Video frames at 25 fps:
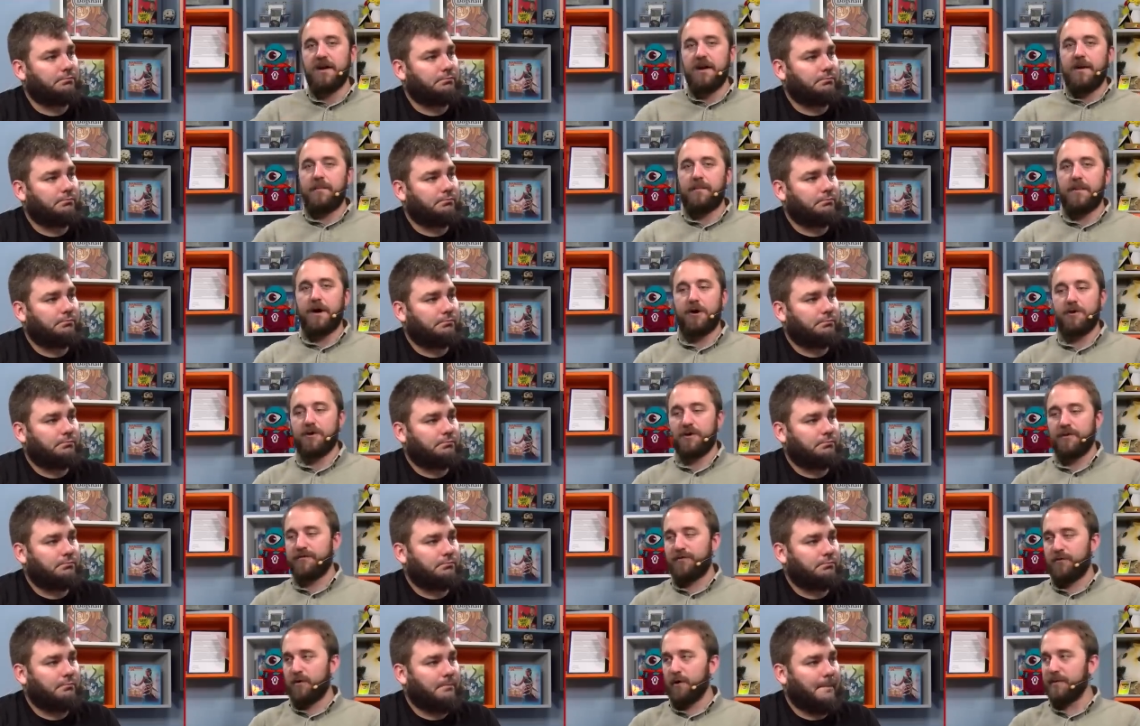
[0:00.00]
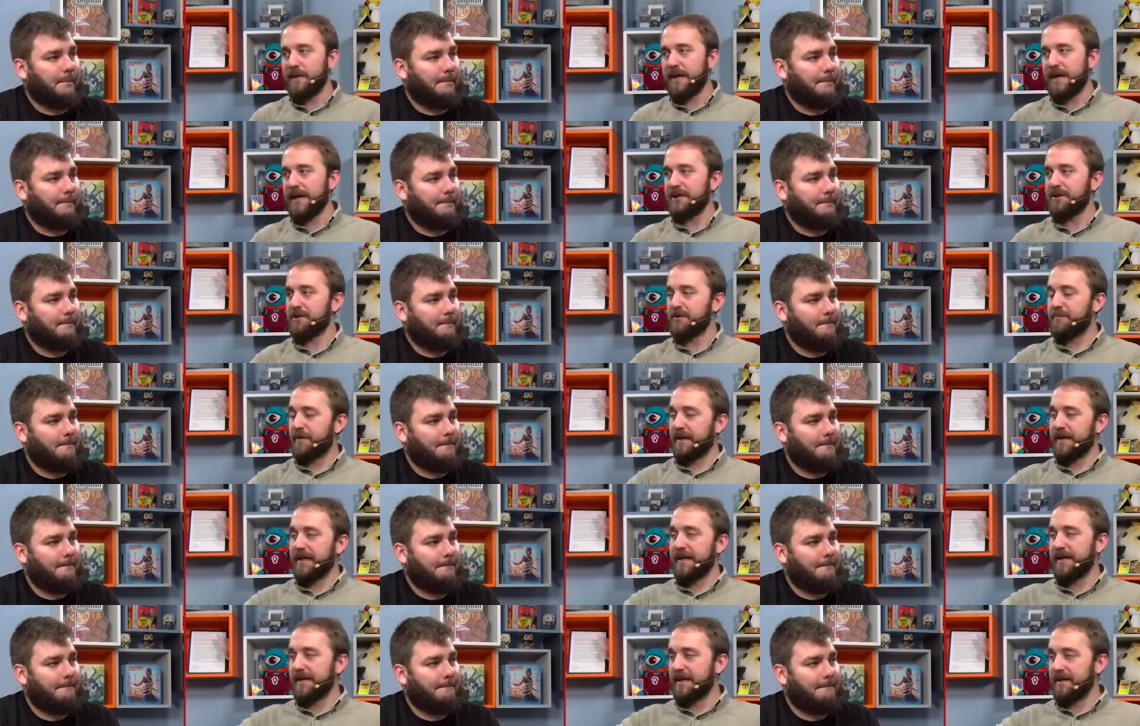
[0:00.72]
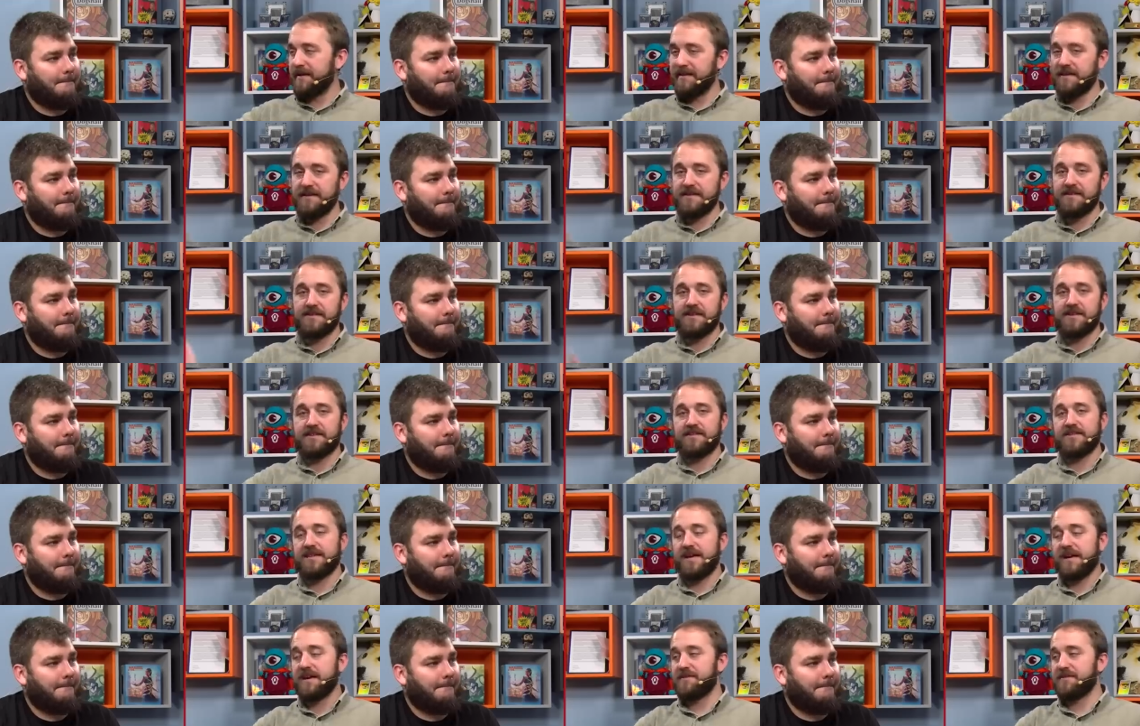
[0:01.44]
Speaker 1: Modern format, you can play any of these six
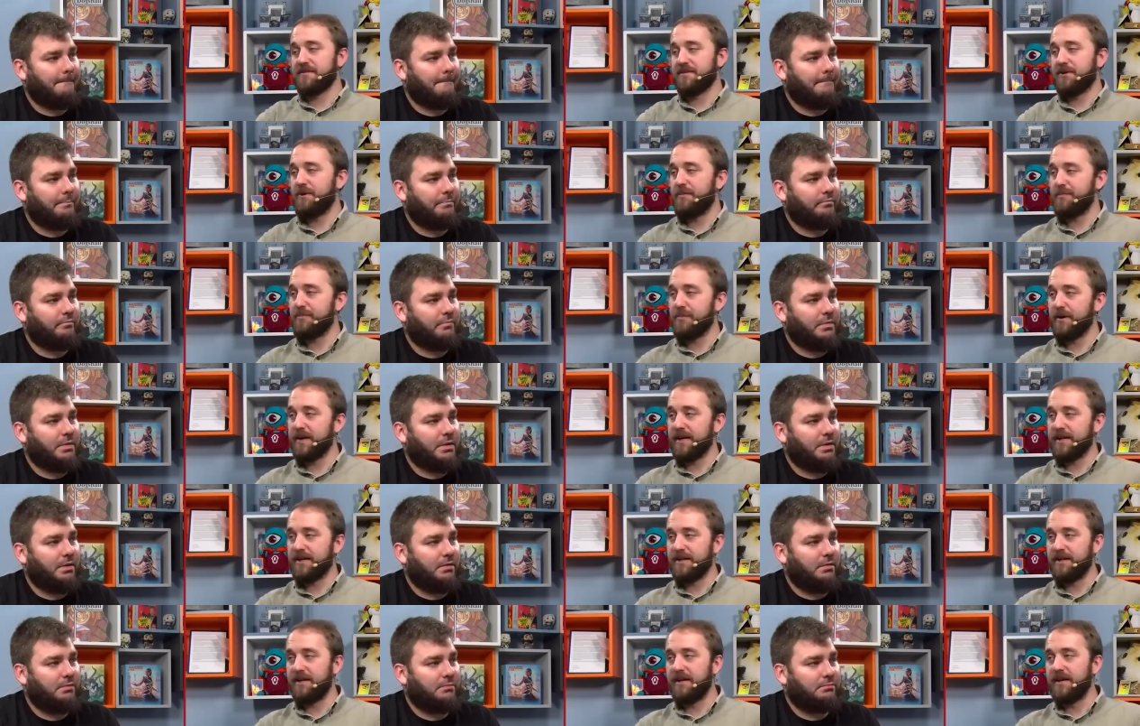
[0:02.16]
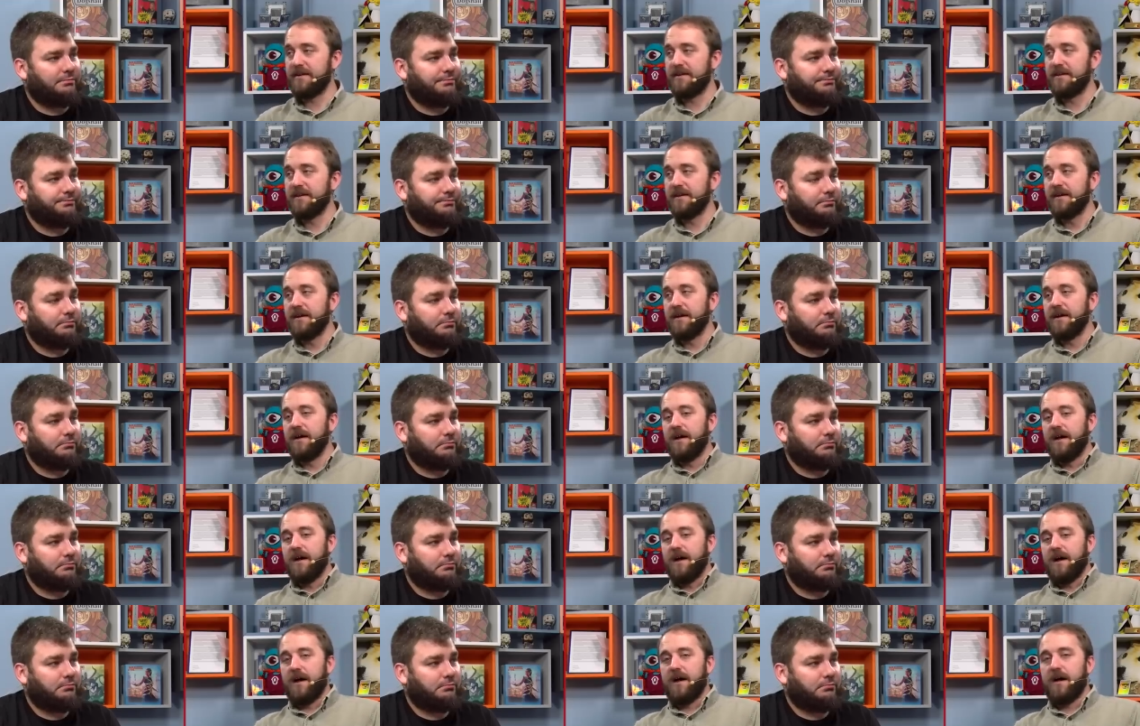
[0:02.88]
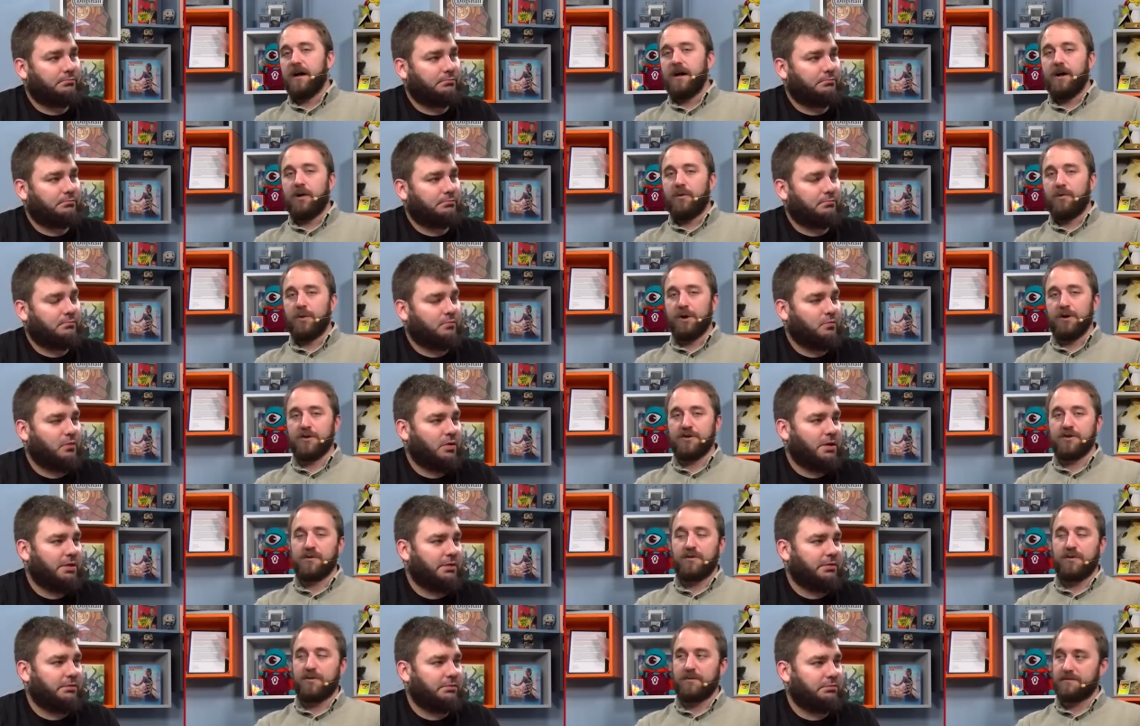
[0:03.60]
decks; they're all pretty good. Uh, we
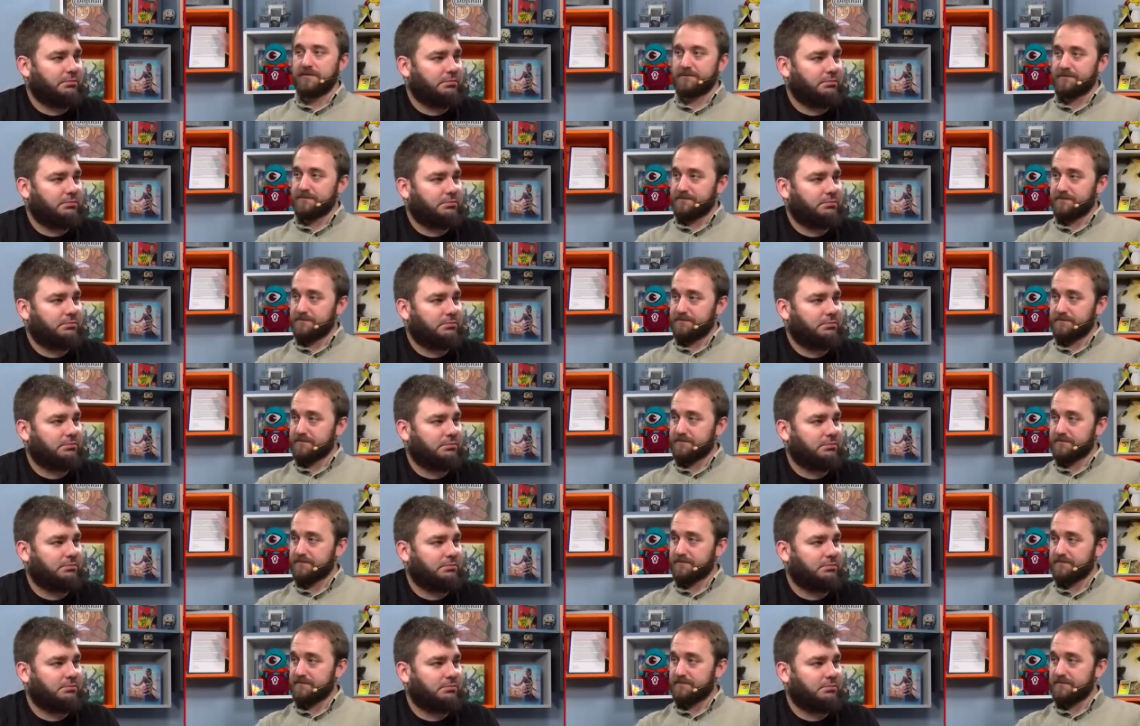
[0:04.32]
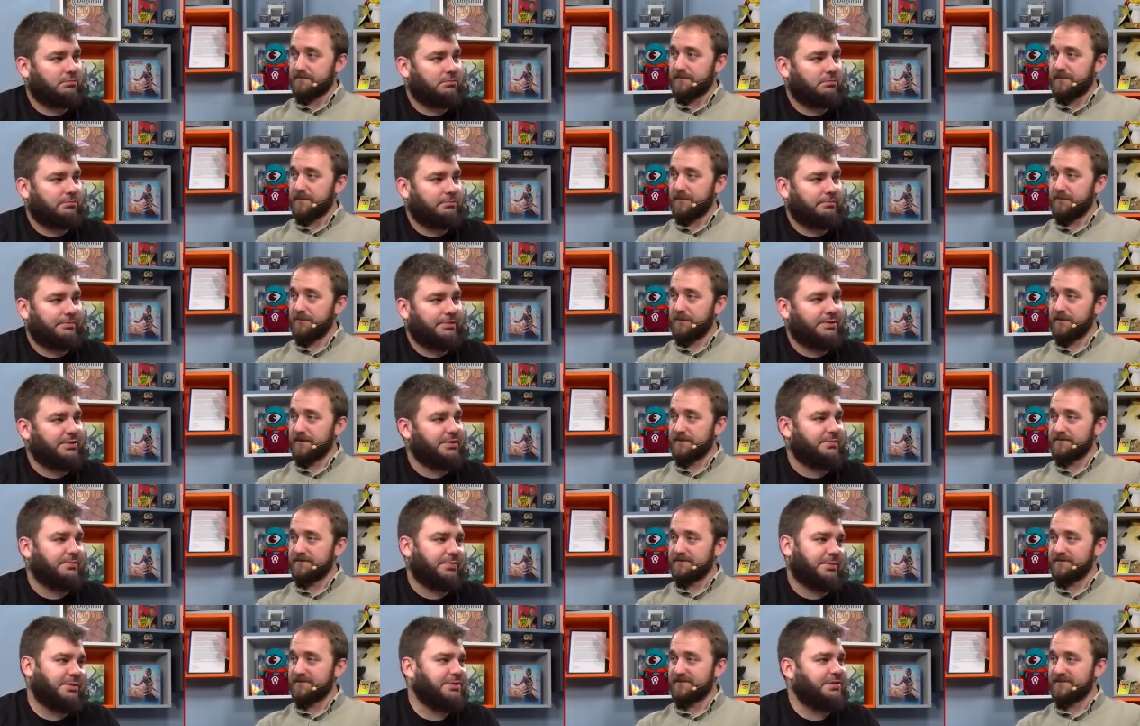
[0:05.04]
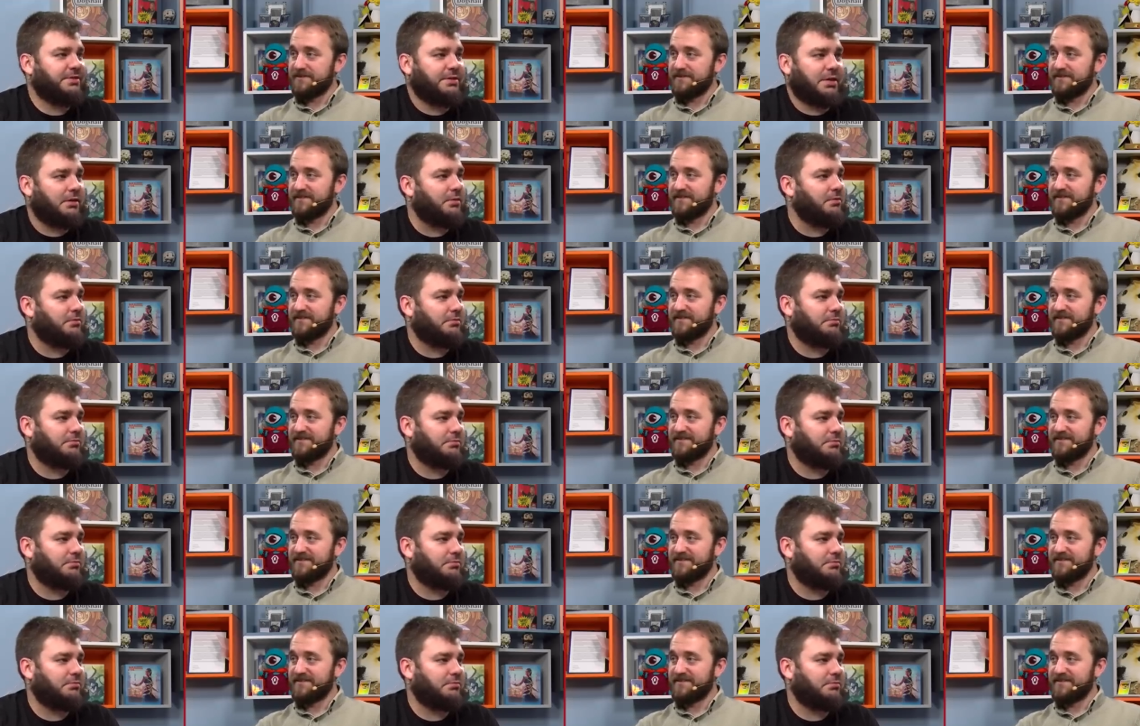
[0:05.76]
also, well, well, please,
Speaker 2: please don't.